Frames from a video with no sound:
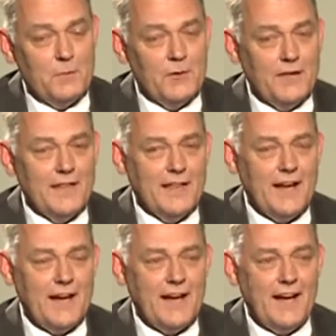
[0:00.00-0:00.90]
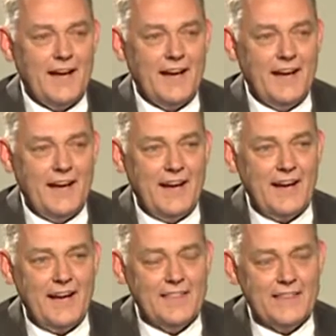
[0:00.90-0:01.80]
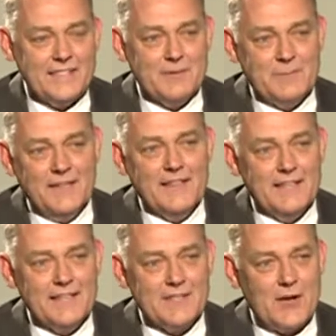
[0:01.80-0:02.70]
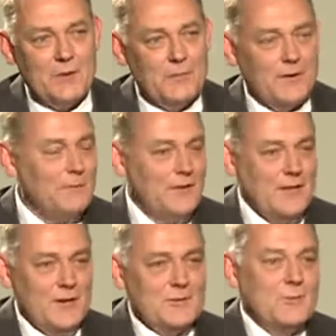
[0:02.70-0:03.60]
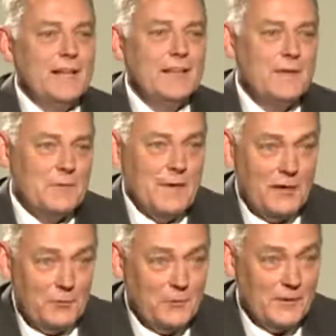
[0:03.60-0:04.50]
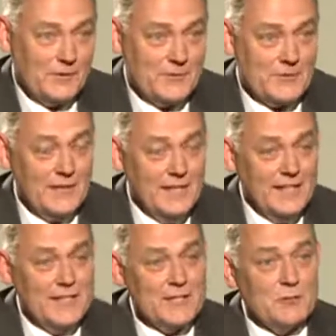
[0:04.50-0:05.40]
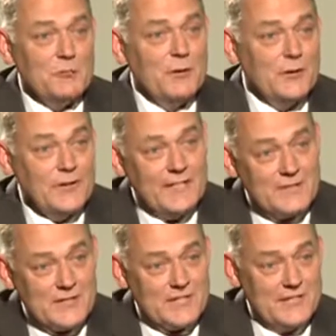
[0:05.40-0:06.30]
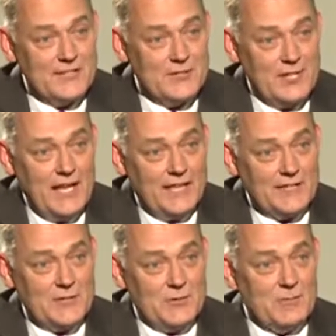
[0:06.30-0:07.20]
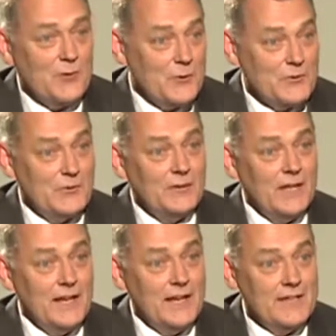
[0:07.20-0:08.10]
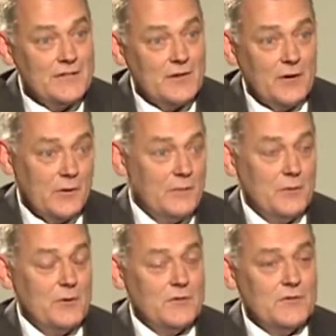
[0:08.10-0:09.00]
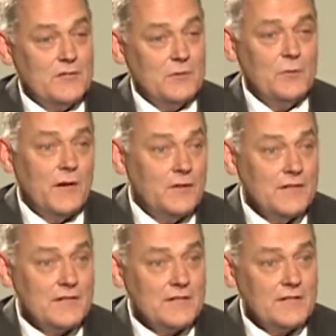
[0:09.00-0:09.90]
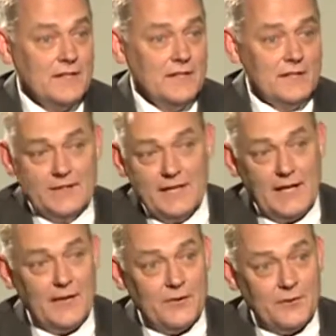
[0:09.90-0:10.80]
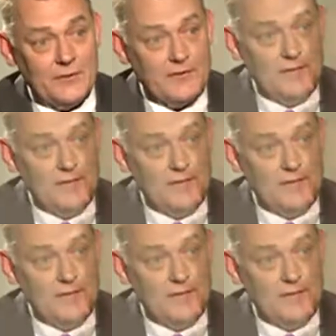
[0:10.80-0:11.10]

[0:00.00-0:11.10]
Well, that's something that is, here's what I love about oils, is it really gives us this chance to personalize our approaches to wellness, to health,